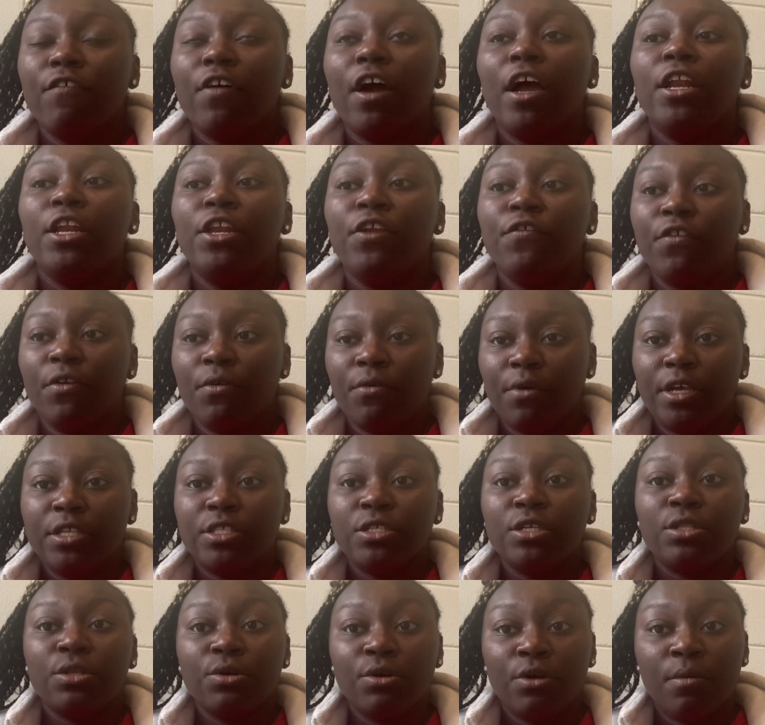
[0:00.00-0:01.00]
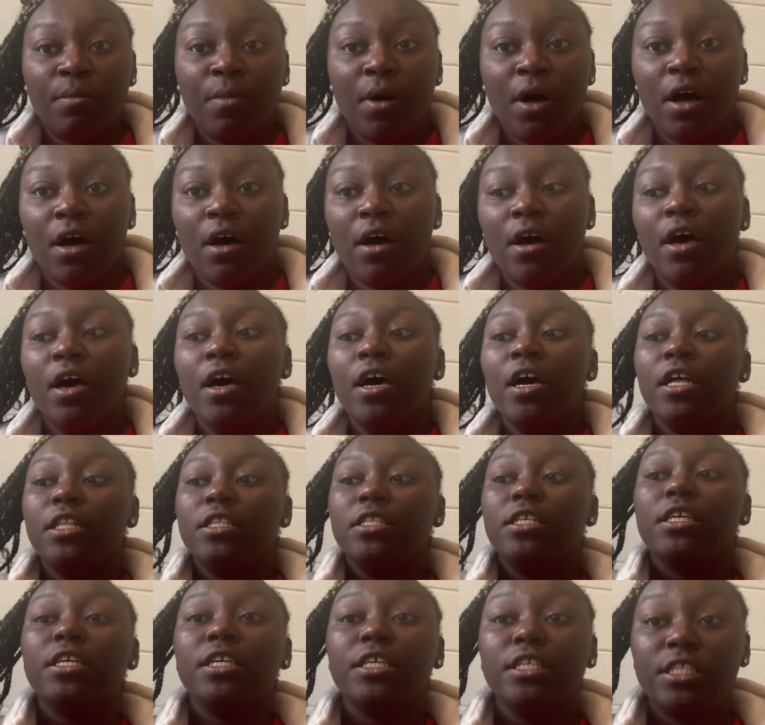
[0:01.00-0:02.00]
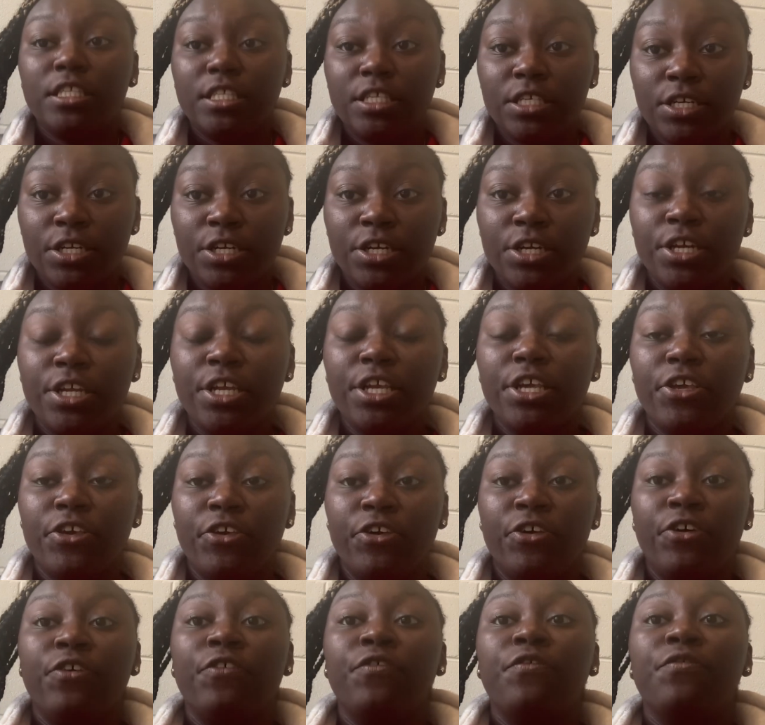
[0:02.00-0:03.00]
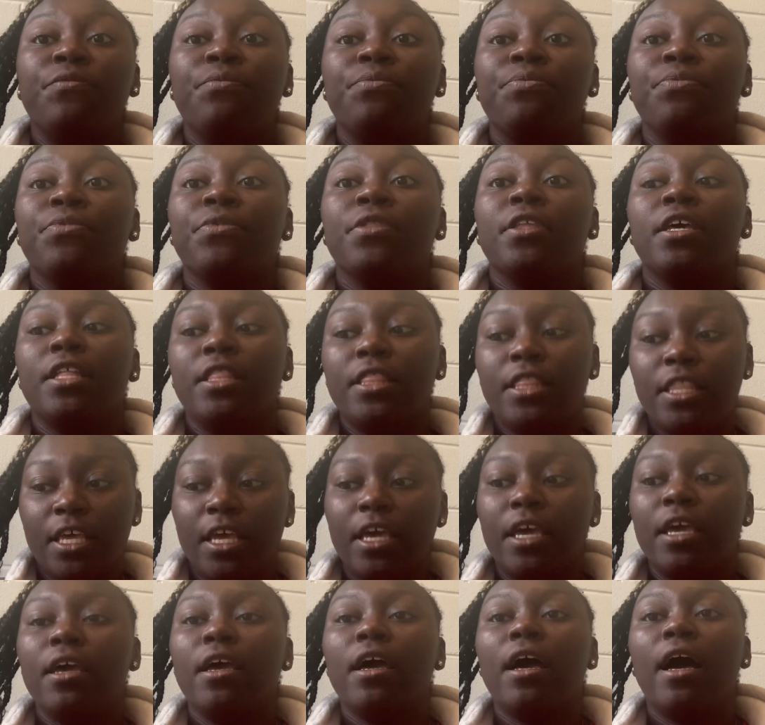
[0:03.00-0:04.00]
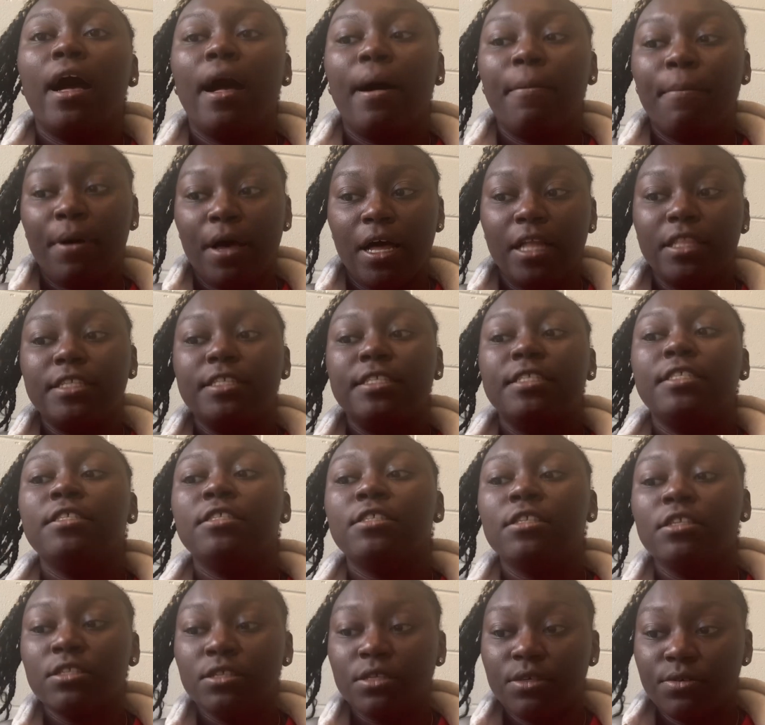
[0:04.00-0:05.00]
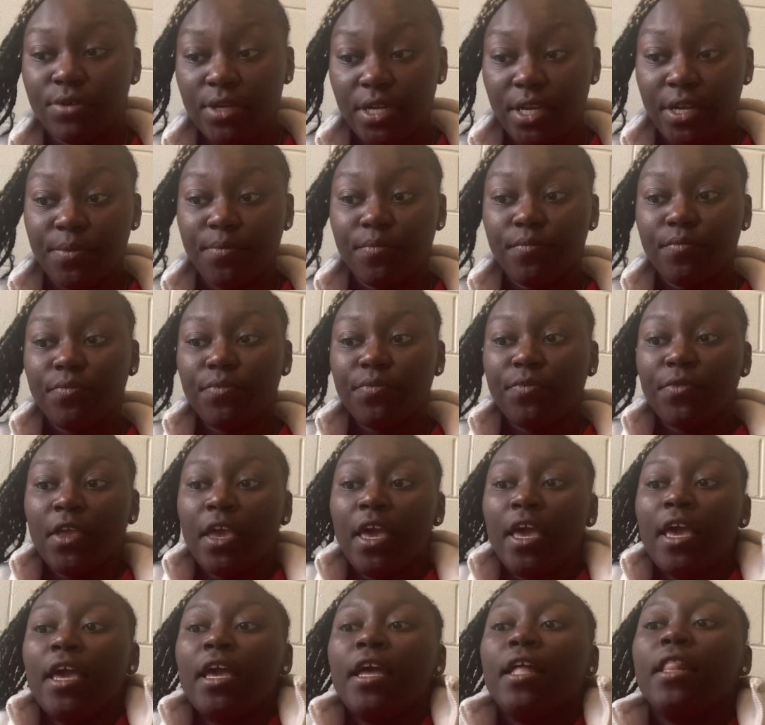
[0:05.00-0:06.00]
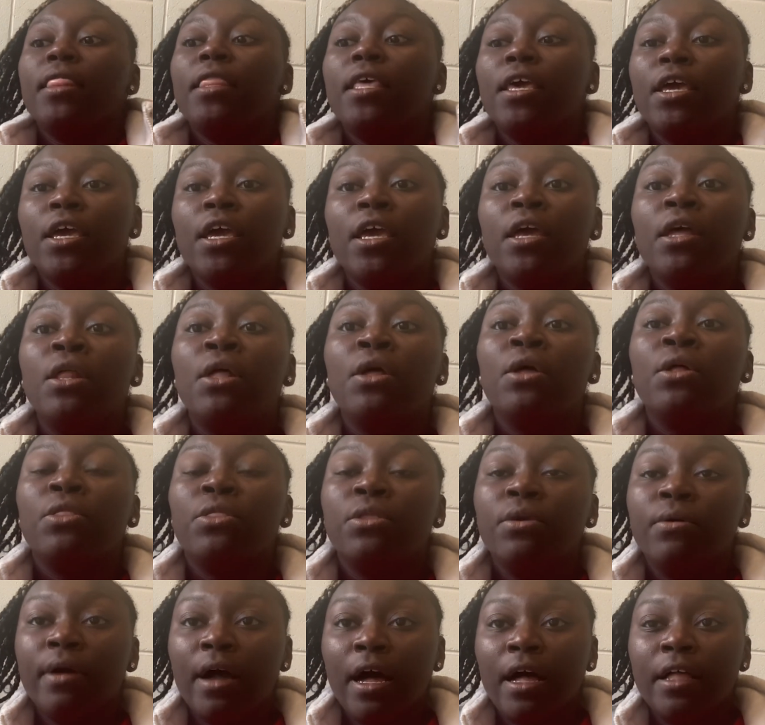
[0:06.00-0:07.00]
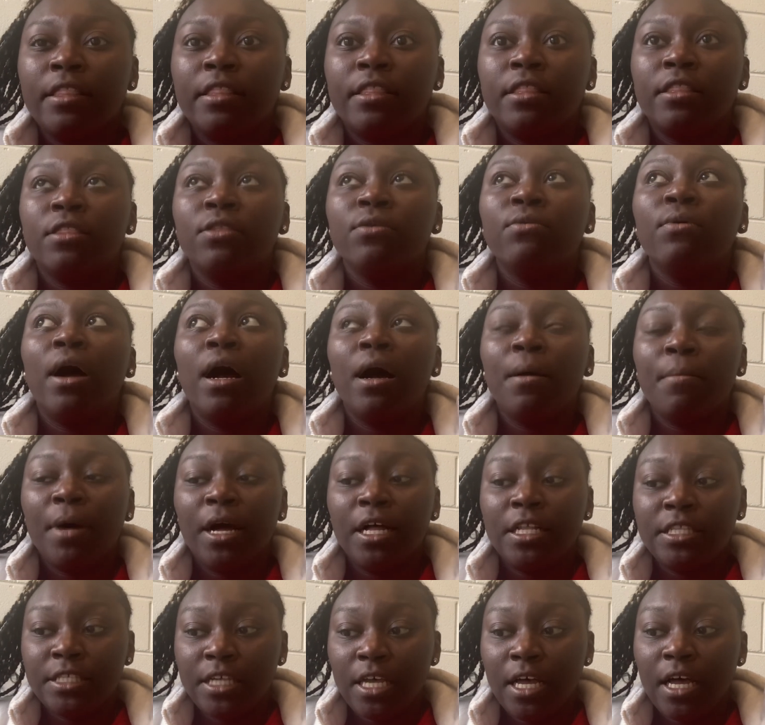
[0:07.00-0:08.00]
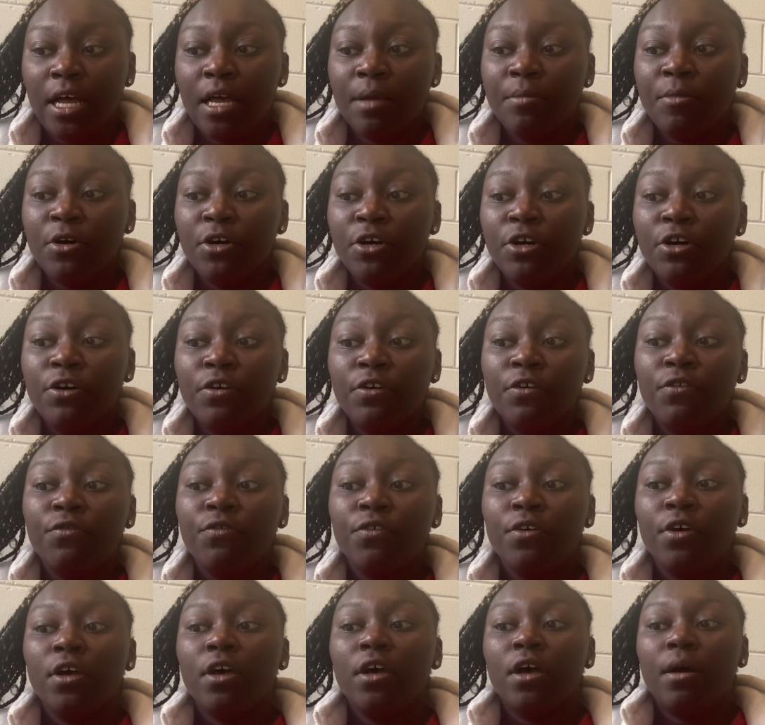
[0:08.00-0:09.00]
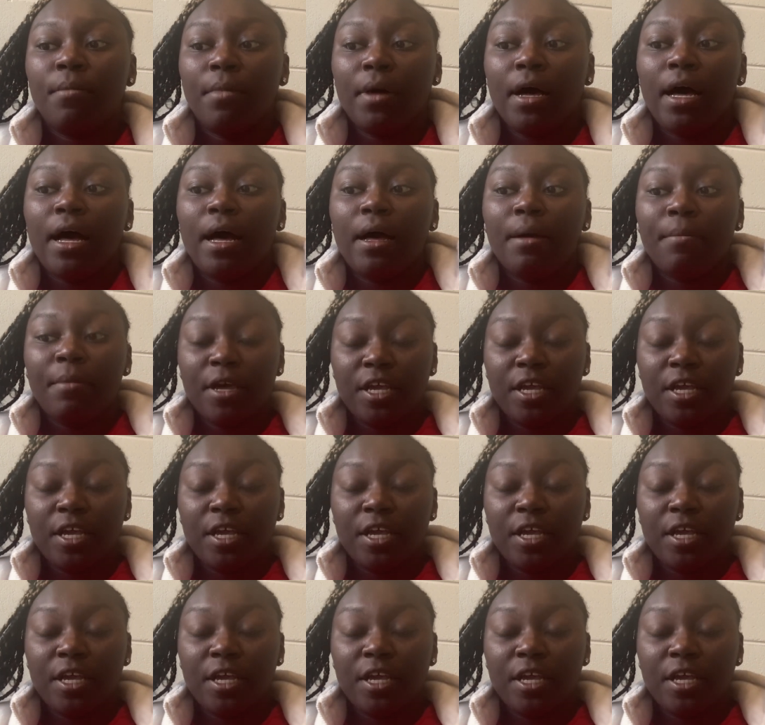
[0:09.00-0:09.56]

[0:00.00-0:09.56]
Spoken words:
different ways to throw a ball to consider if that hypothesis is correct. Then throughout my time of my